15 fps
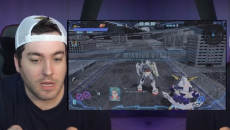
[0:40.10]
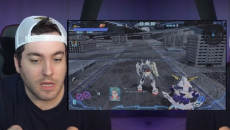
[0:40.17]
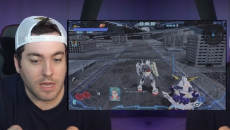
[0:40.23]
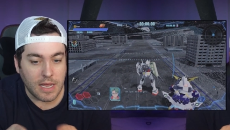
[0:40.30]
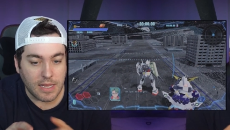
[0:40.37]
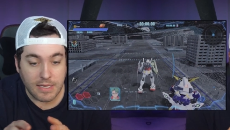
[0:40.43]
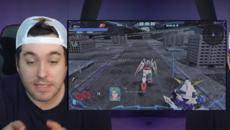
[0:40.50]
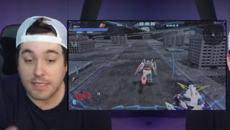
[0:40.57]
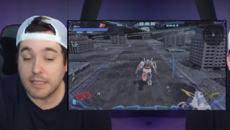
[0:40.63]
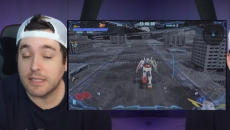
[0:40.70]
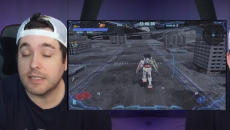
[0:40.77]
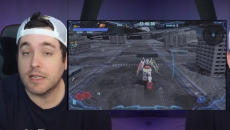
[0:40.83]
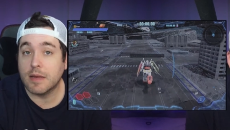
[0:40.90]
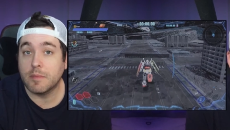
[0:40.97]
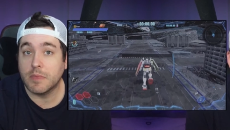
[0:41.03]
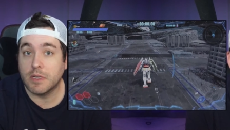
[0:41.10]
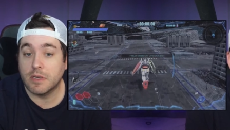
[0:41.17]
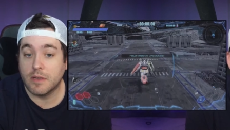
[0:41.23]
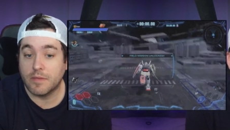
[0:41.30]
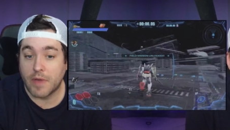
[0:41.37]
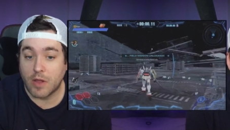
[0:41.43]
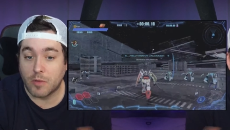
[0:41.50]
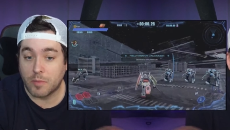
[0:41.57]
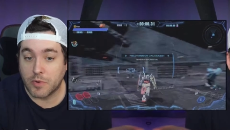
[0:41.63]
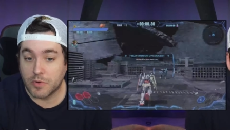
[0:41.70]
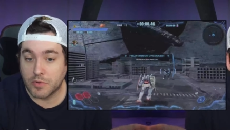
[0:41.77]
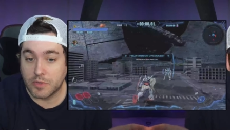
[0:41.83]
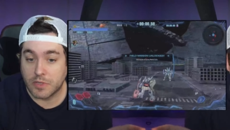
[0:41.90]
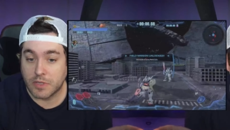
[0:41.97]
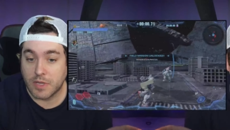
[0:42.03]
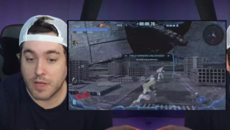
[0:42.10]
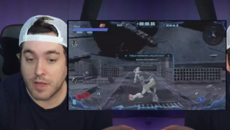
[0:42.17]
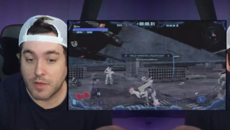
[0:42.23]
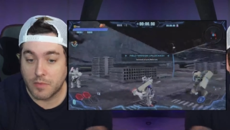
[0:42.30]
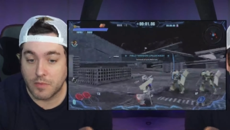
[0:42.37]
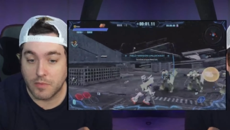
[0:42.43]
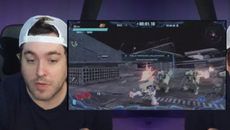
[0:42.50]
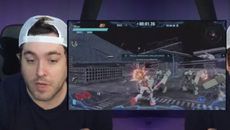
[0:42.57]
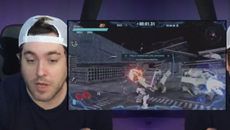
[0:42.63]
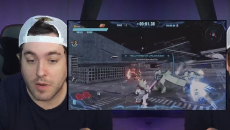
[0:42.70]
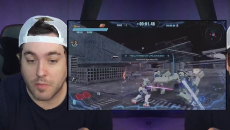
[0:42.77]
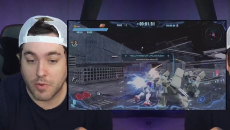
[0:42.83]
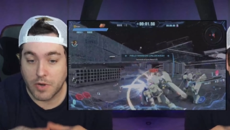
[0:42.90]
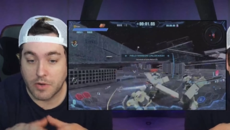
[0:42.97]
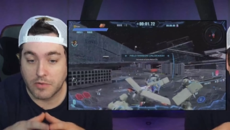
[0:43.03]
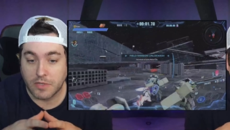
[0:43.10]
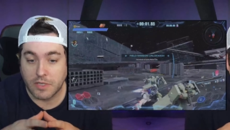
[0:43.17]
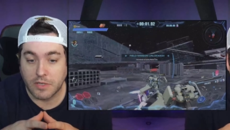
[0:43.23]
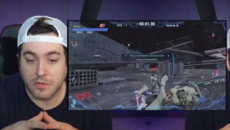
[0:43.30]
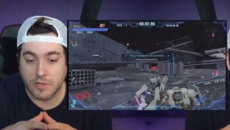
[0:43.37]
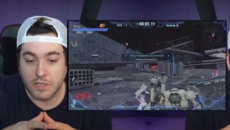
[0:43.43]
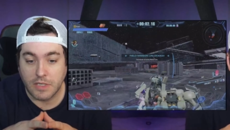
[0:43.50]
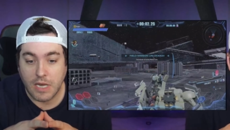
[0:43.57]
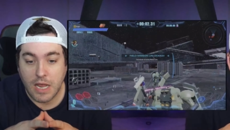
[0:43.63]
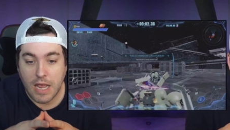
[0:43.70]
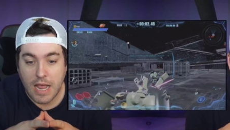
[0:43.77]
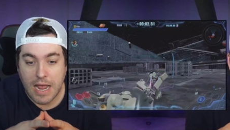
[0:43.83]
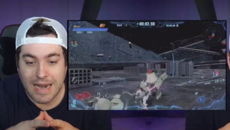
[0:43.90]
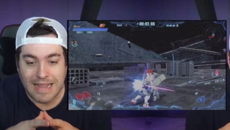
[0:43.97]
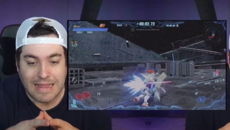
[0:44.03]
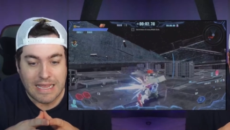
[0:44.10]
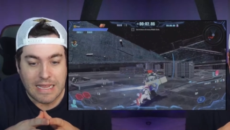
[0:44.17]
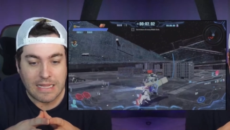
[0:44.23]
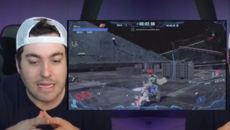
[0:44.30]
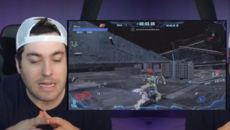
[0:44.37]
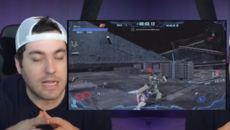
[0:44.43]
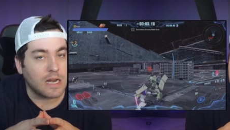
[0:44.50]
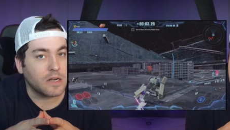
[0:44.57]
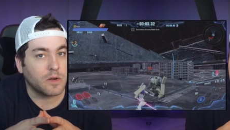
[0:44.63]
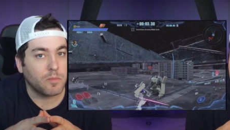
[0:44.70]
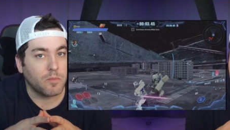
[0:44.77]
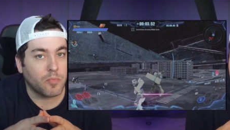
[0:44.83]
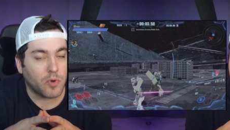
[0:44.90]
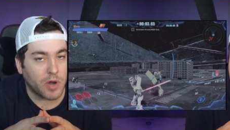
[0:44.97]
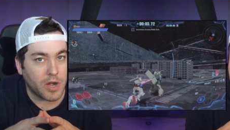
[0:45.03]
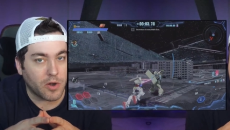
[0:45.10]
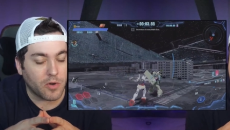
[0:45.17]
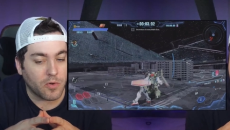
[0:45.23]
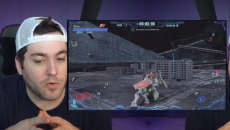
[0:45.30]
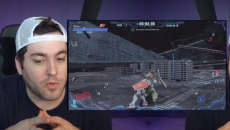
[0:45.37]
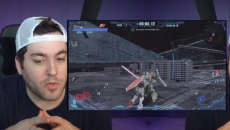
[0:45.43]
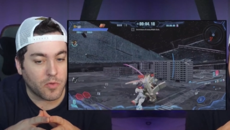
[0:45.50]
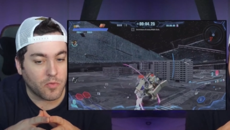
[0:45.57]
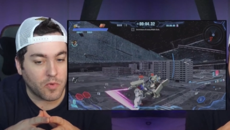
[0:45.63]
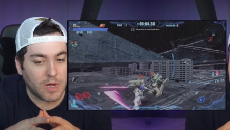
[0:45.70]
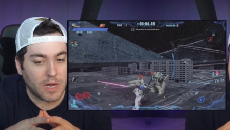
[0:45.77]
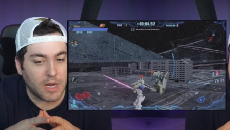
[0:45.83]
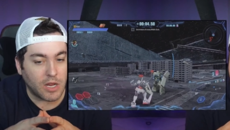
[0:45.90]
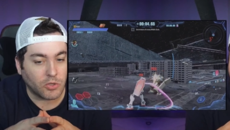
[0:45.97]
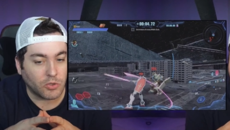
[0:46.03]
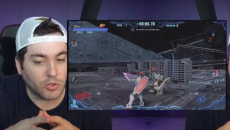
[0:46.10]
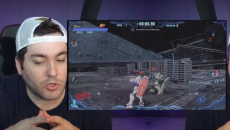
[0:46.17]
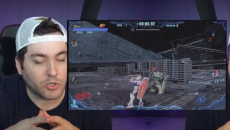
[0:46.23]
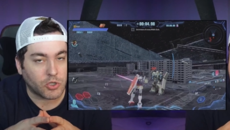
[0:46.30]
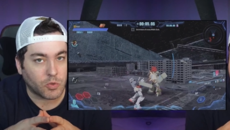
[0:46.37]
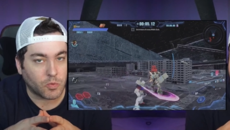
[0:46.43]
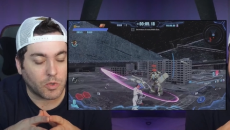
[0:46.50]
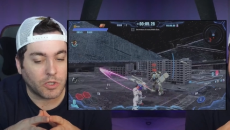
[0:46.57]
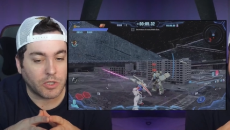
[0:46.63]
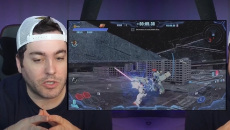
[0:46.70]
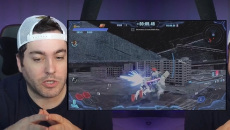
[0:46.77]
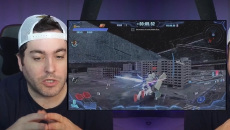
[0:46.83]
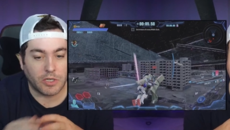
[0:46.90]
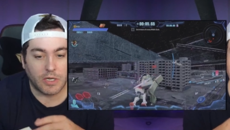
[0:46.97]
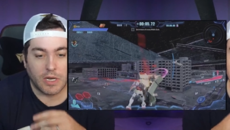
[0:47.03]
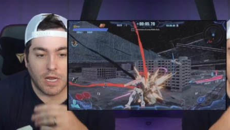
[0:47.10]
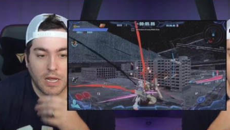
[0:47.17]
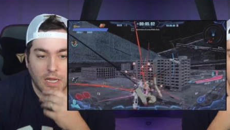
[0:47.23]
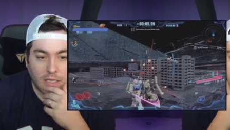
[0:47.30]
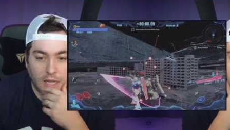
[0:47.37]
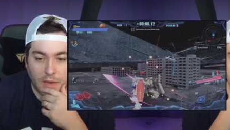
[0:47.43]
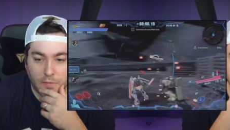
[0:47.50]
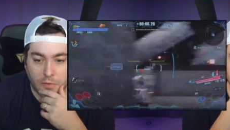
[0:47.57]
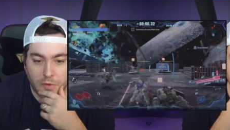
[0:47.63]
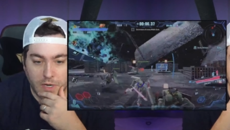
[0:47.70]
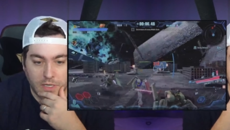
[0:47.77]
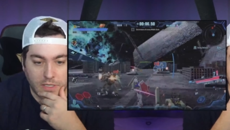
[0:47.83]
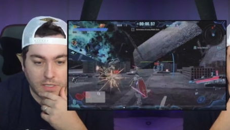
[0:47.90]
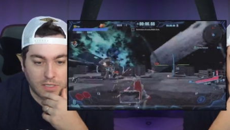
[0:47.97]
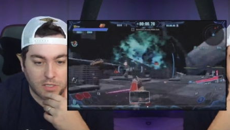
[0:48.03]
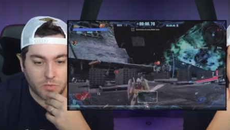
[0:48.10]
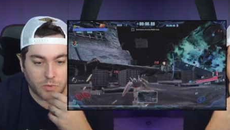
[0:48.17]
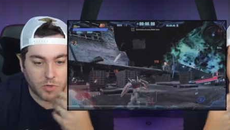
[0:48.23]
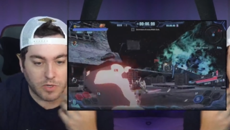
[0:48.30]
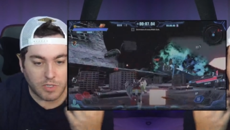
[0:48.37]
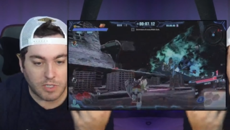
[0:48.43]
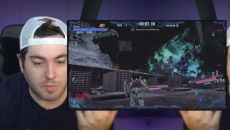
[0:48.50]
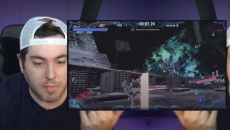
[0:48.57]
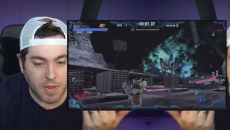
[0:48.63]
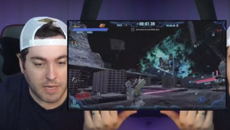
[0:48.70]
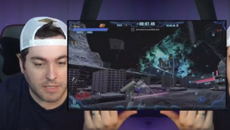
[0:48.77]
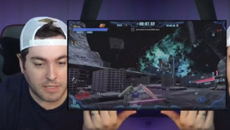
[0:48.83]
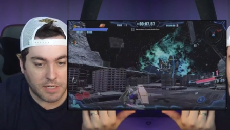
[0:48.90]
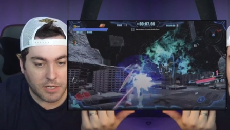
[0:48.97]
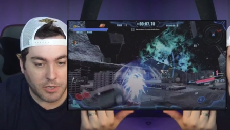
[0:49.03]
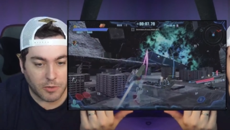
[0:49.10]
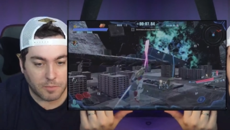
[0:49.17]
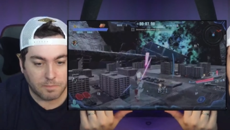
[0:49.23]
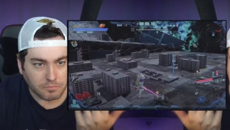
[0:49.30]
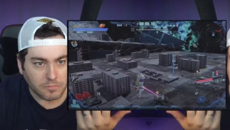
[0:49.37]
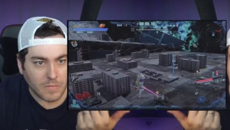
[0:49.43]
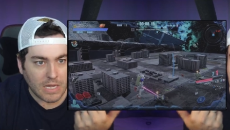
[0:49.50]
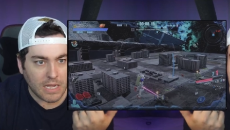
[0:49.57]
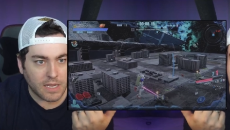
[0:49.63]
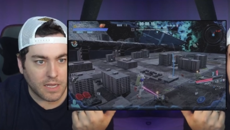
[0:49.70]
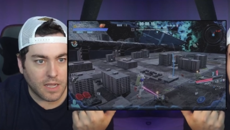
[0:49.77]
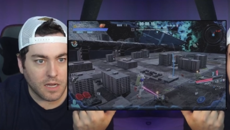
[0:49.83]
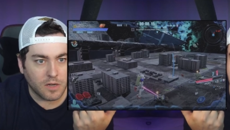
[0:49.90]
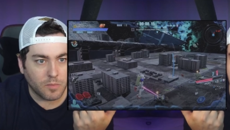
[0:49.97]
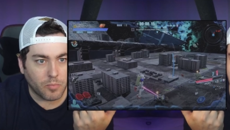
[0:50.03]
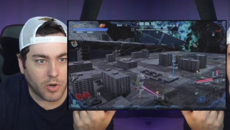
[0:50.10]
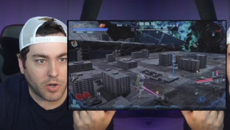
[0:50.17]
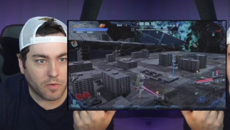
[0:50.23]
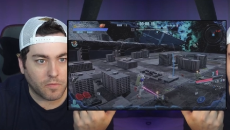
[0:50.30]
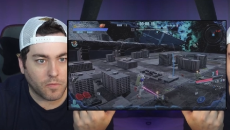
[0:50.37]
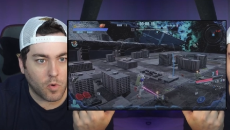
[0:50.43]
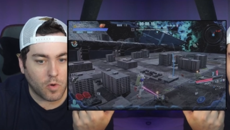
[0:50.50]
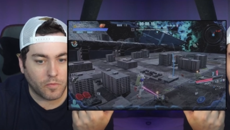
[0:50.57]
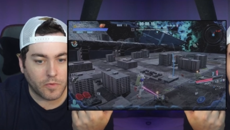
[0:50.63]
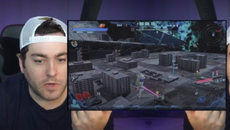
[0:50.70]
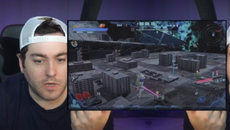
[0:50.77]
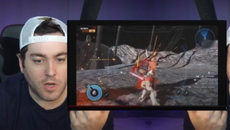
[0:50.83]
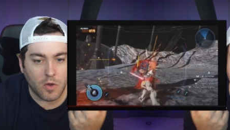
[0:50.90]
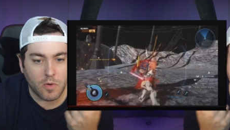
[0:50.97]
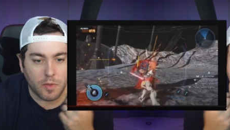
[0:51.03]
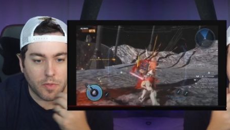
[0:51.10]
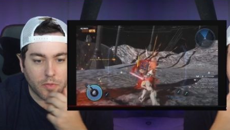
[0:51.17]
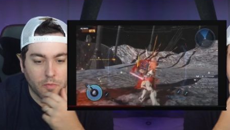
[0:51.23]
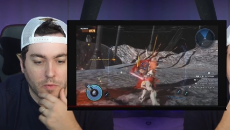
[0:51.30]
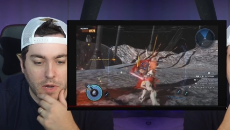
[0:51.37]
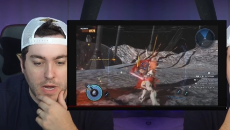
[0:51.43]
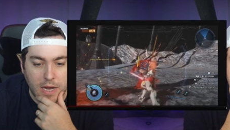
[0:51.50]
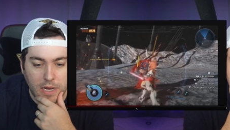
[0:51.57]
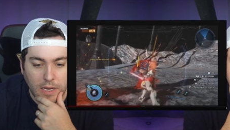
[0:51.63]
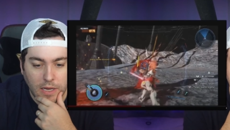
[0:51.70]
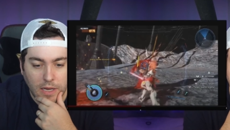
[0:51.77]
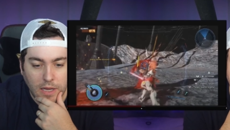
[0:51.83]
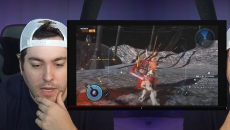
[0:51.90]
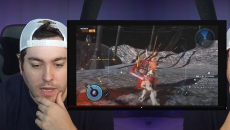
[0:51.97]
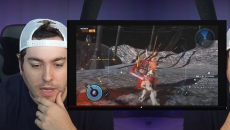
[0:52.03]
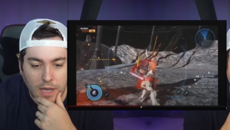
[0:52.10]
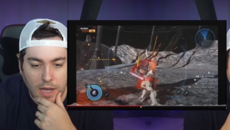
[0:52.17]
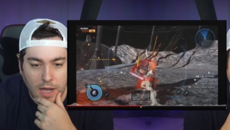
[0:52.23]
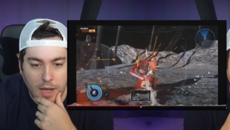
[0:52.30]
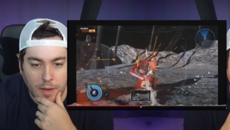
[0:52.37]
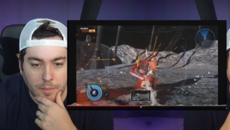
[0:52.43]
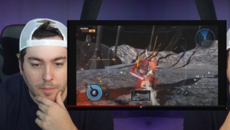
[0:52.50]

And this is the same developers through the Gundam Breaker series. And I think Gundam Breaker 3 looks really good. Like, for instance, we're in space here. In Gundam Breaker 4, if we go to 3, a